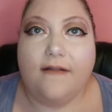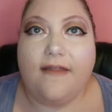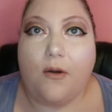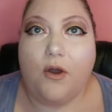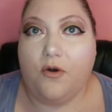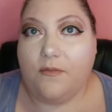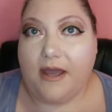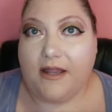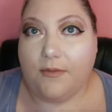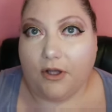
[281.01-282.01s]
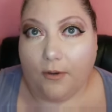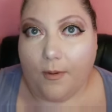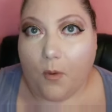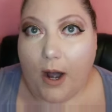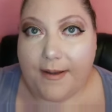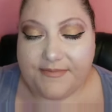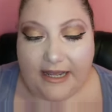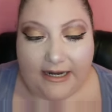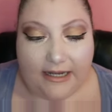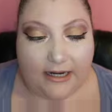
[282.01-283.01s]
That way it would make them a little bit more
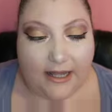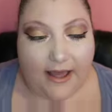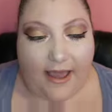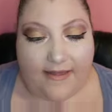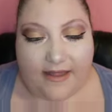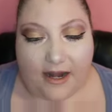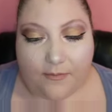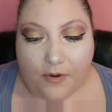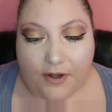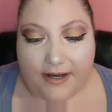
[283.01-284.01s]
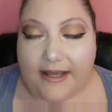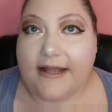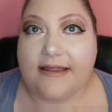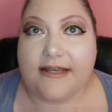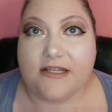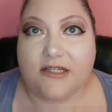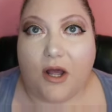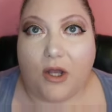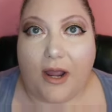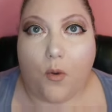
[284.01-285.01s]
updated. And then I put in these
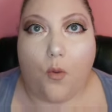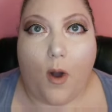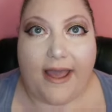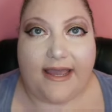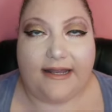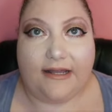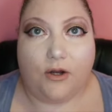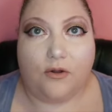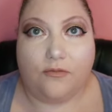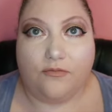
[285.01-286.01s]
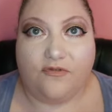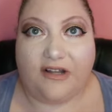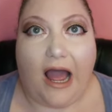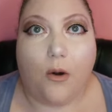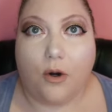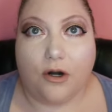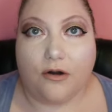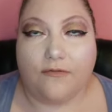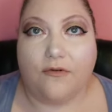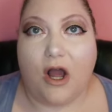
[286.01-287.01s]
like white little
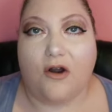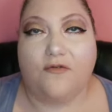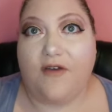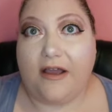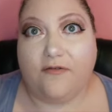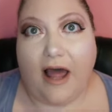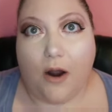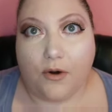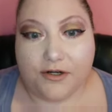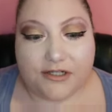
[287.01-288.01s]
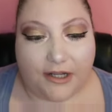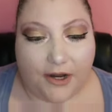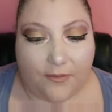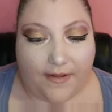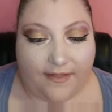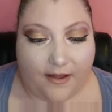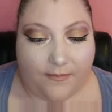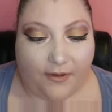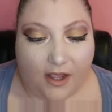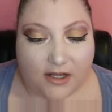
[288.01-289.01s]
flower, or fake flowers, you know, in
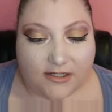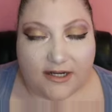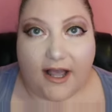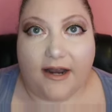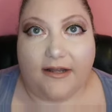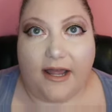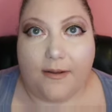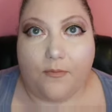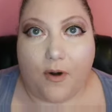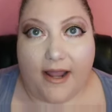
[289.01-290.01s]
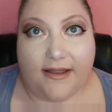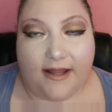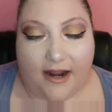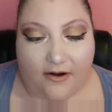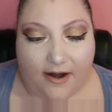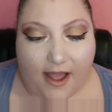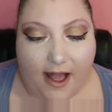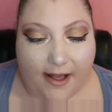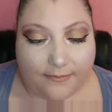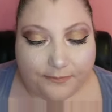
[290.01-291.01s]
them to kind of like brighten the area
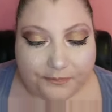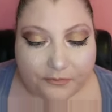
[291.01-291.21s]
up.